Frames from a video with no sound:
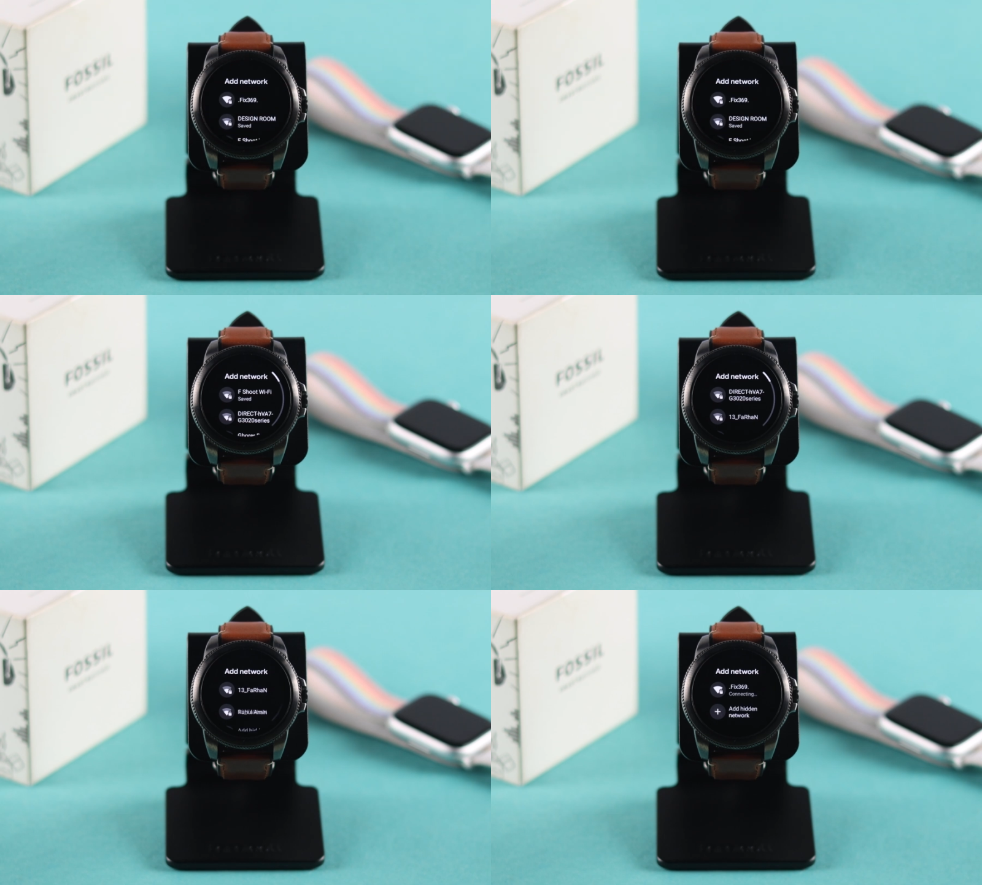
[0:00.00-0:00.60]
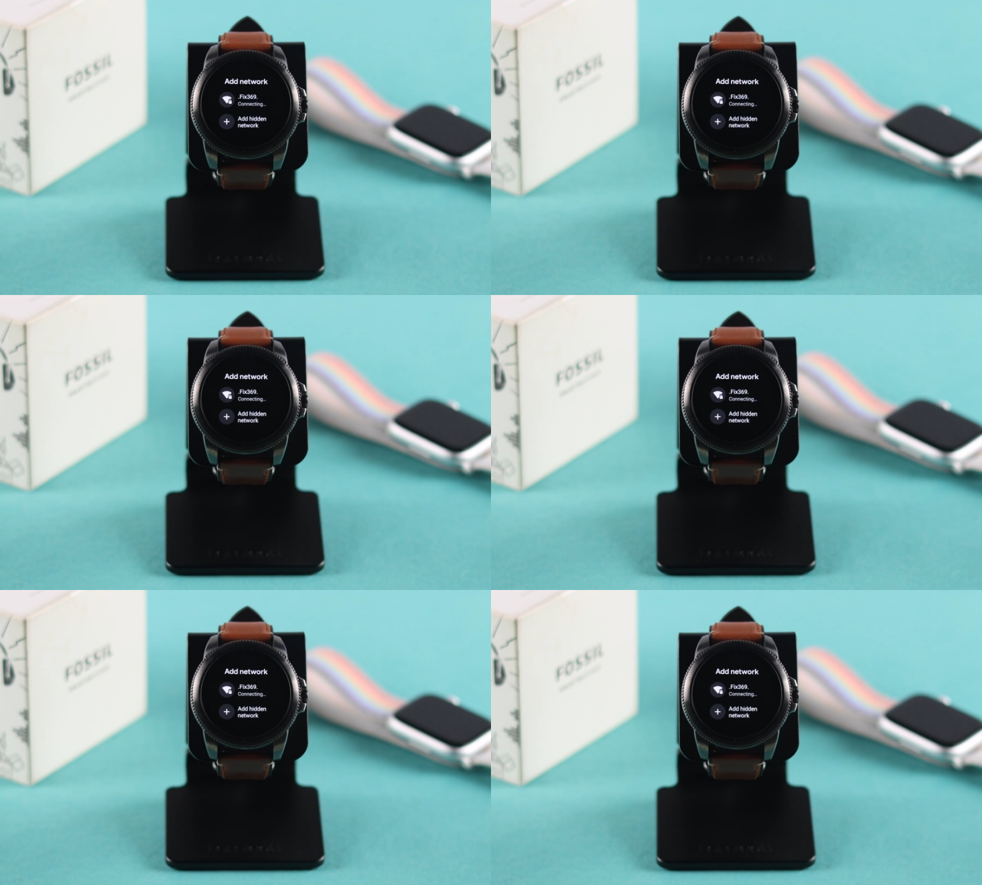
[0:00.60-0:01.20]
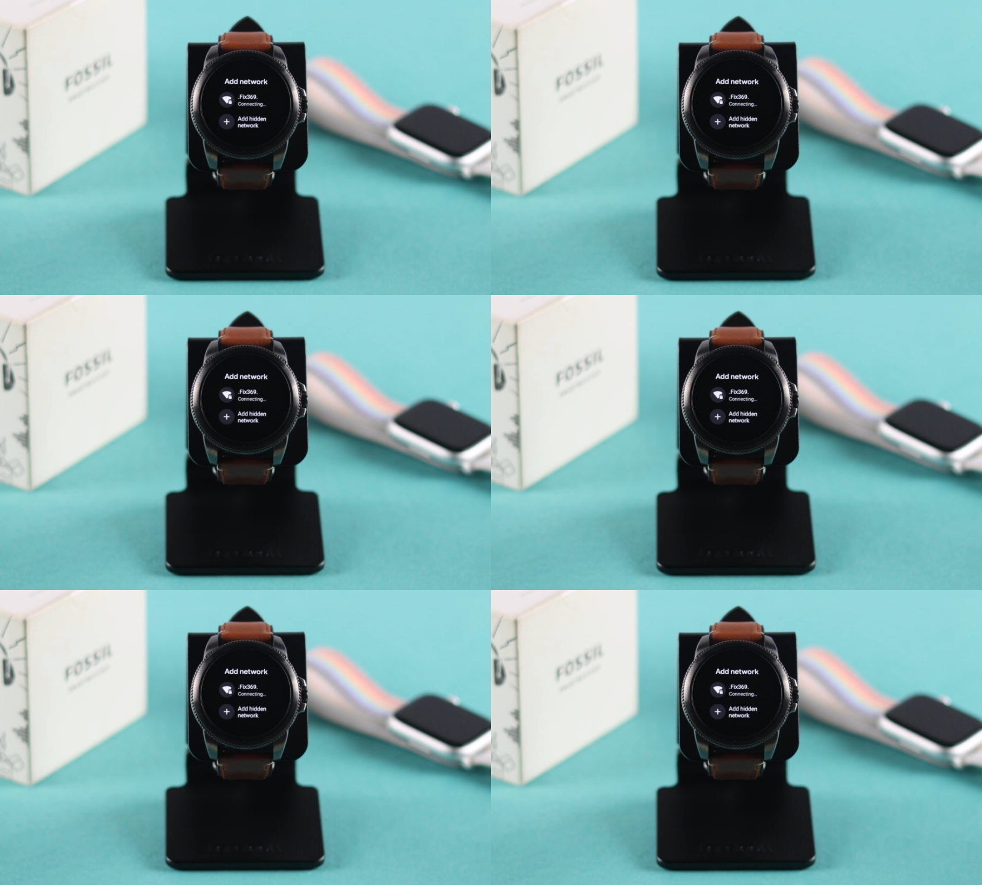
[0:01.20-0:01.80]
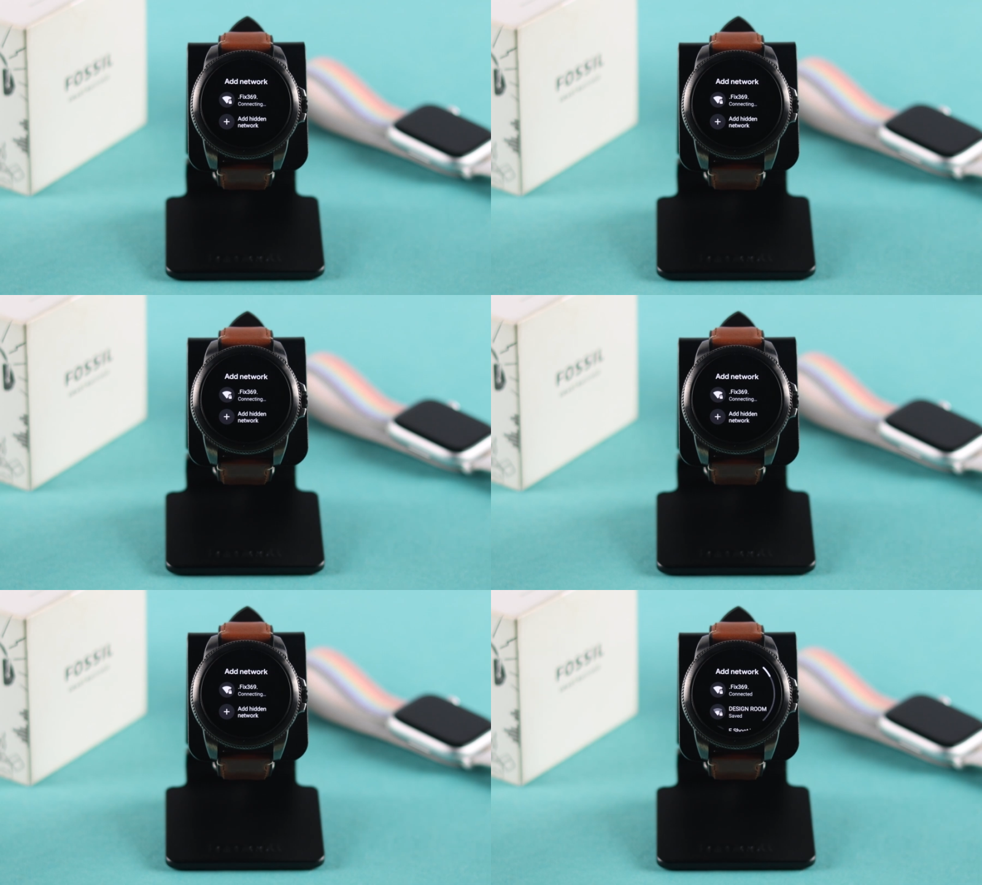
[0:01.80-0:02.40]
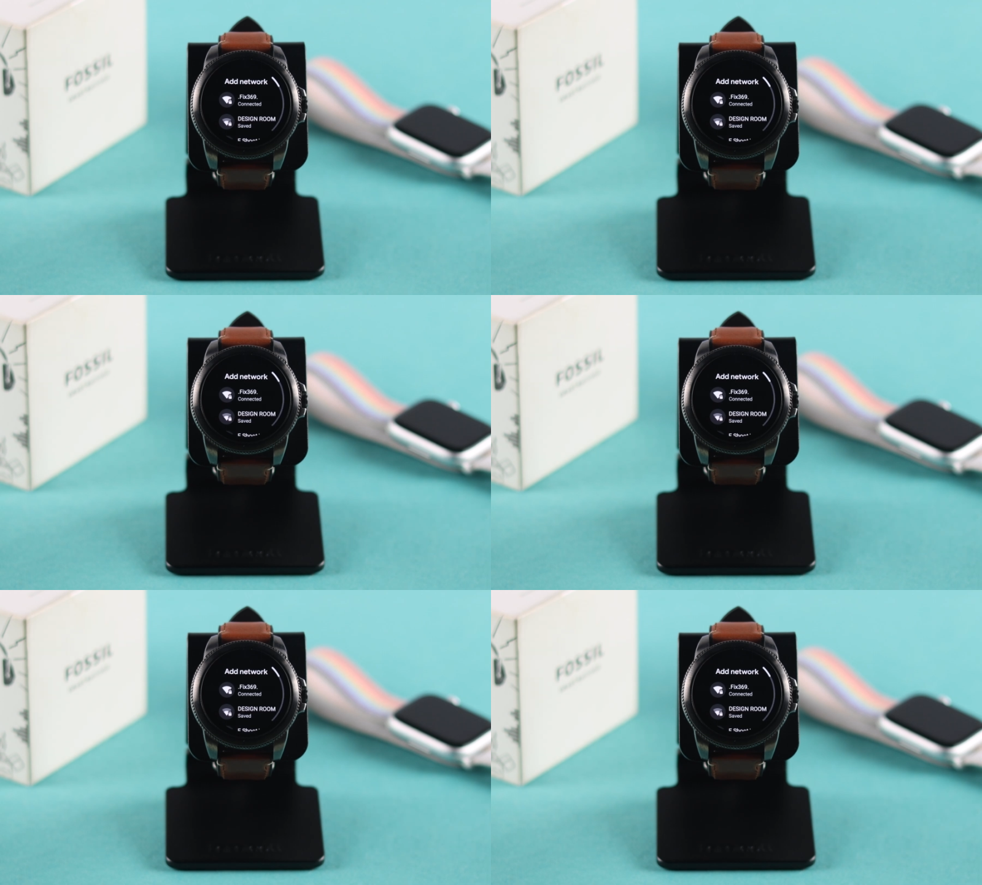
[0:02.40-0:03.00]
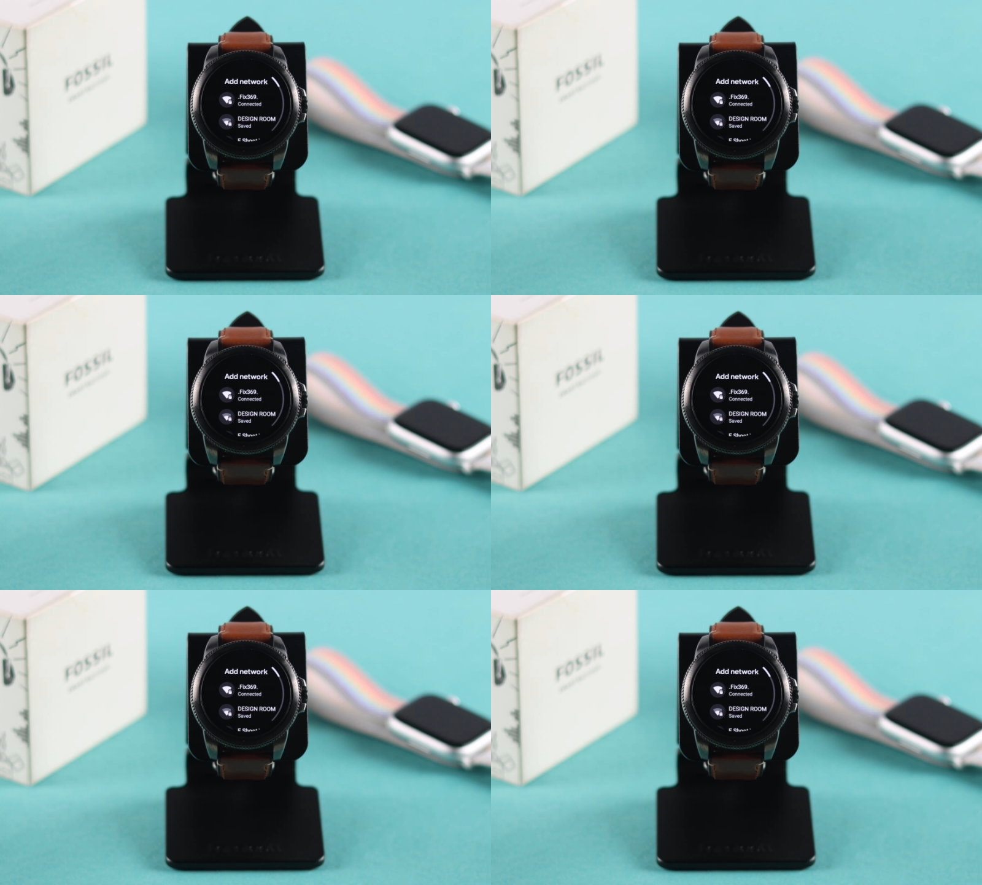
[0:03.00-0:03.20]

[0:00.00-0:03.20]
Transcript: Nobody's mouth can be seen.